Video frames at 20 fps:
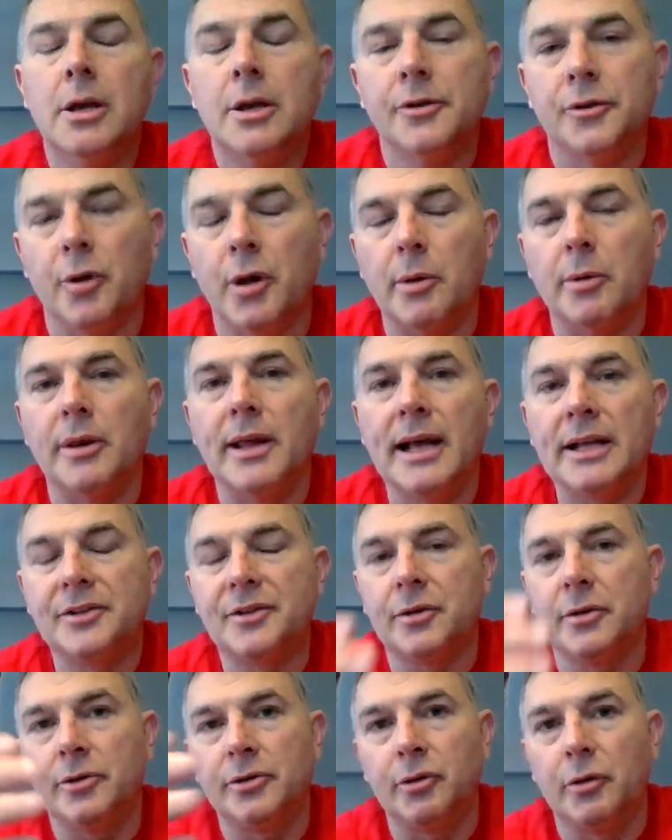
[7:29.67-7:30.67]
So anyway,
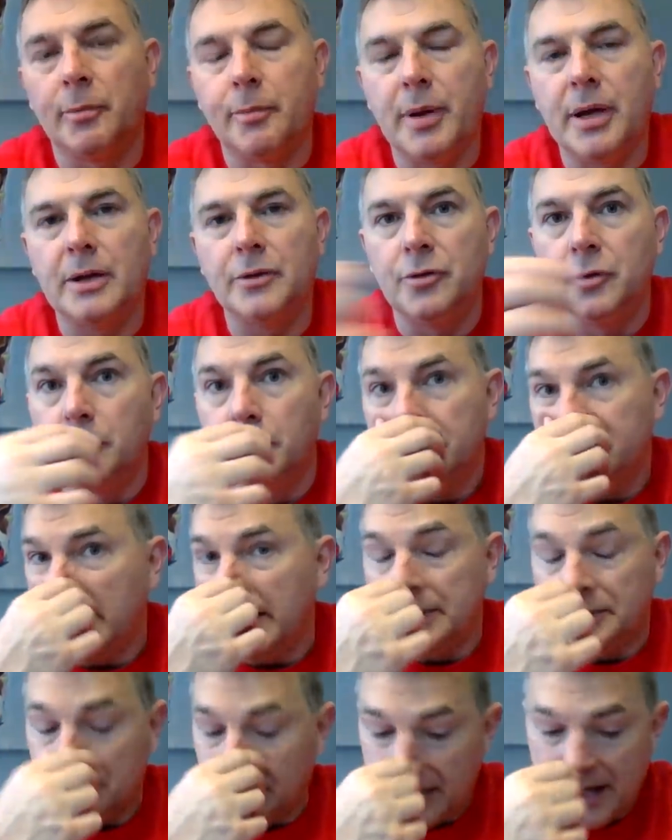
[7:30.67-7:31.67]
that's so we're paying
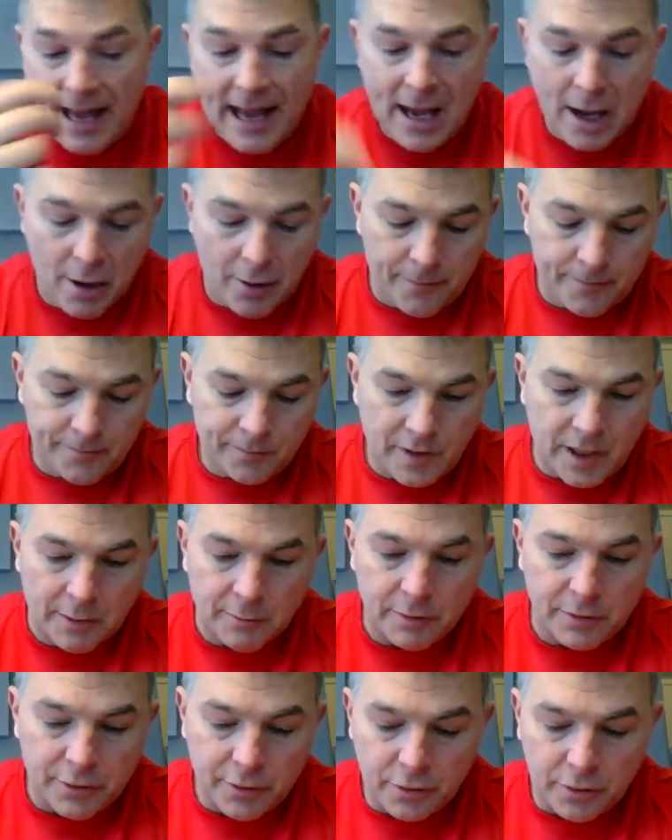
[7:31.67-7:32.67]
2%. So now I
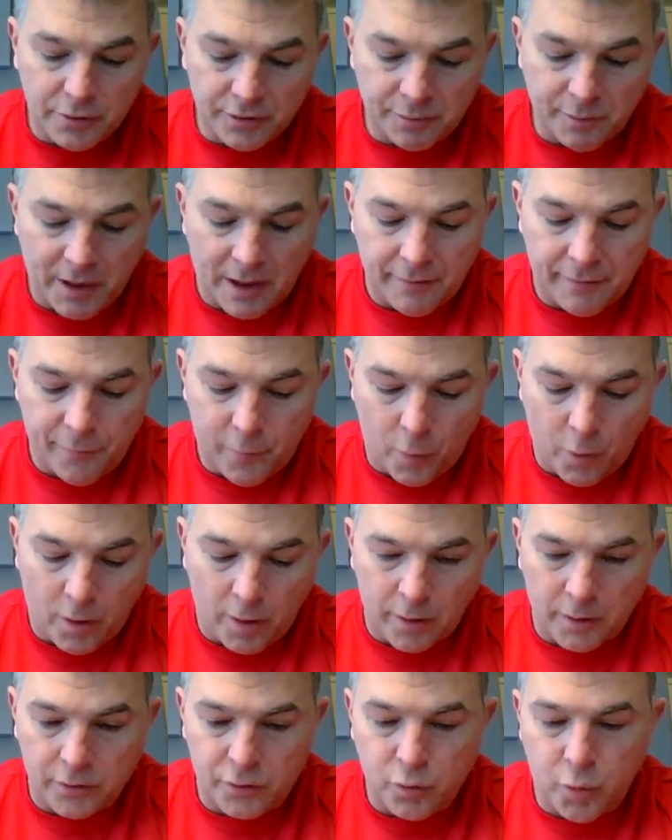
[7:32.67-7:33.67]
reduced my
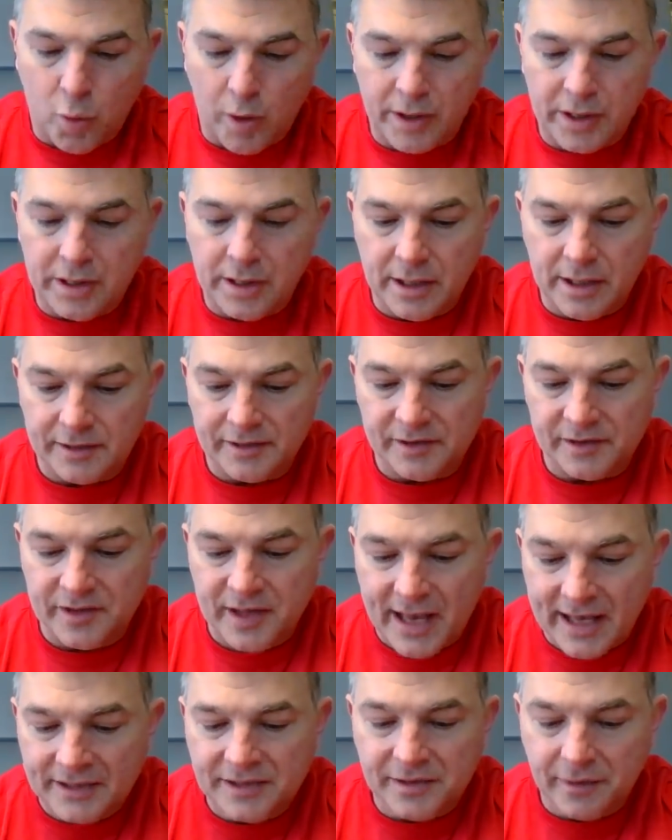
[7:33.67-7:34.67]
420
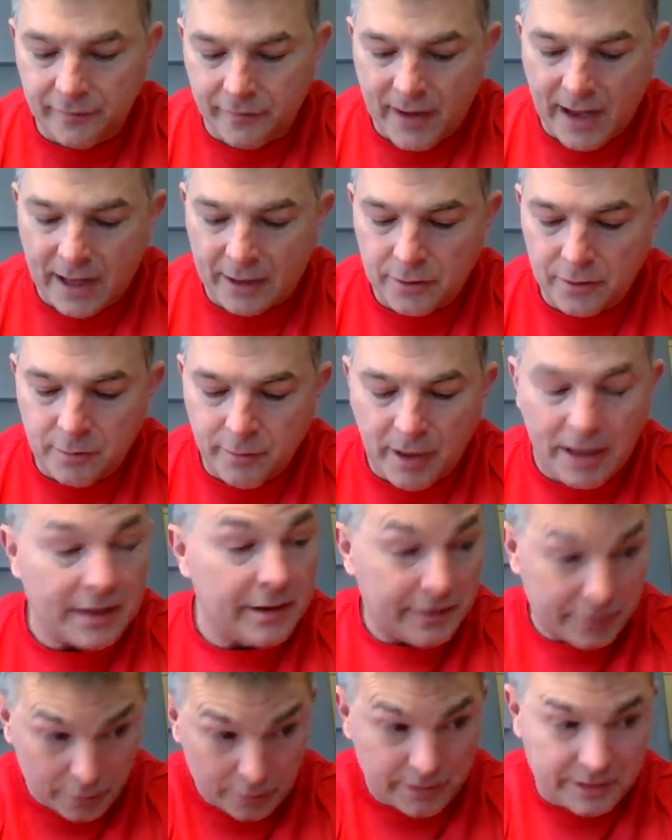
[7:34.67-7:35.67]
assessed value by
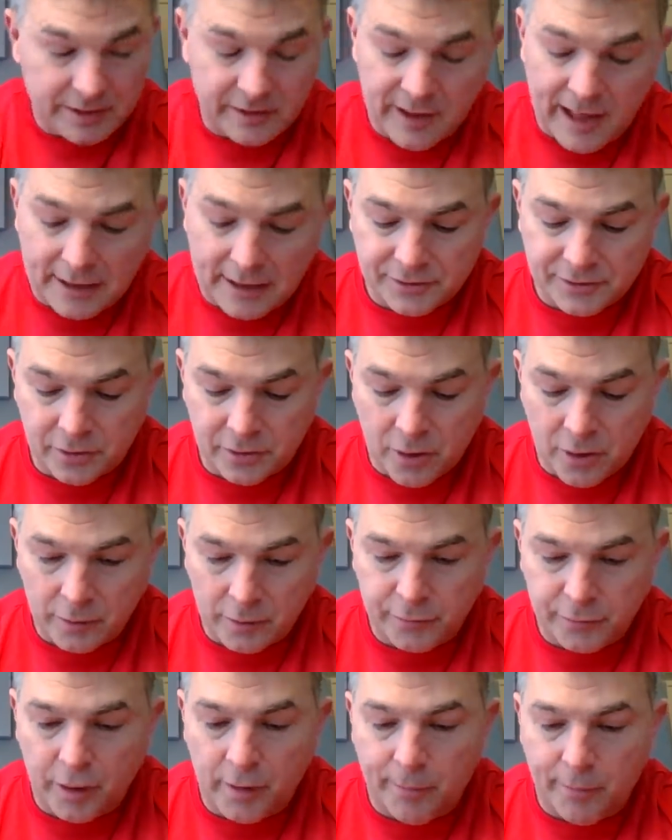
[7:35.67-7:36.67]
$30,000
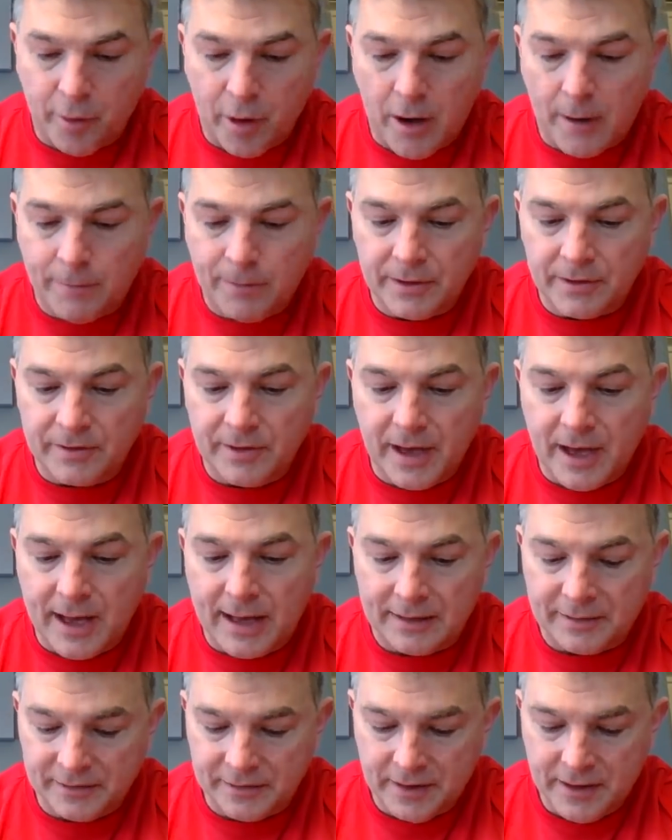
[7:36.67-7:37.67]
for our property
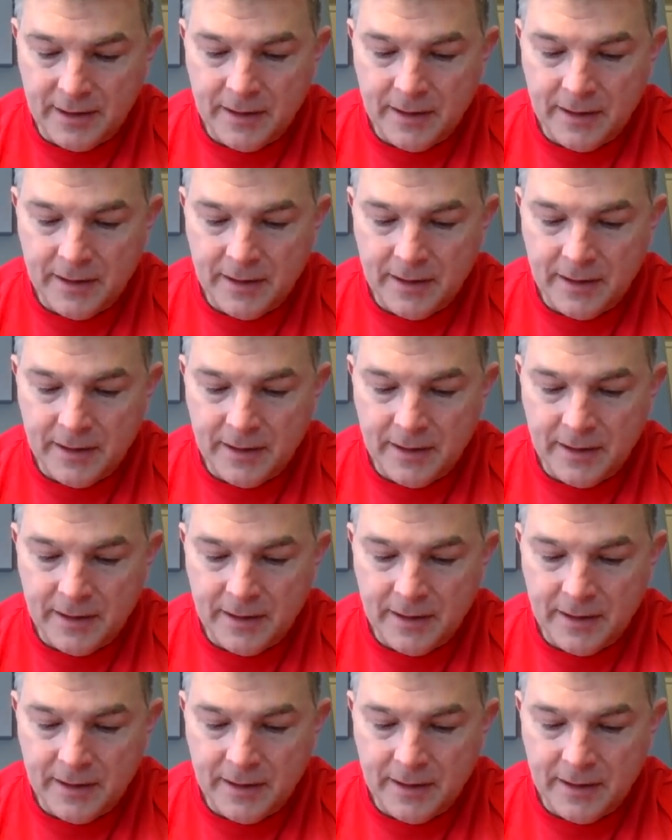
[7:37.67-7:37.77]
tax.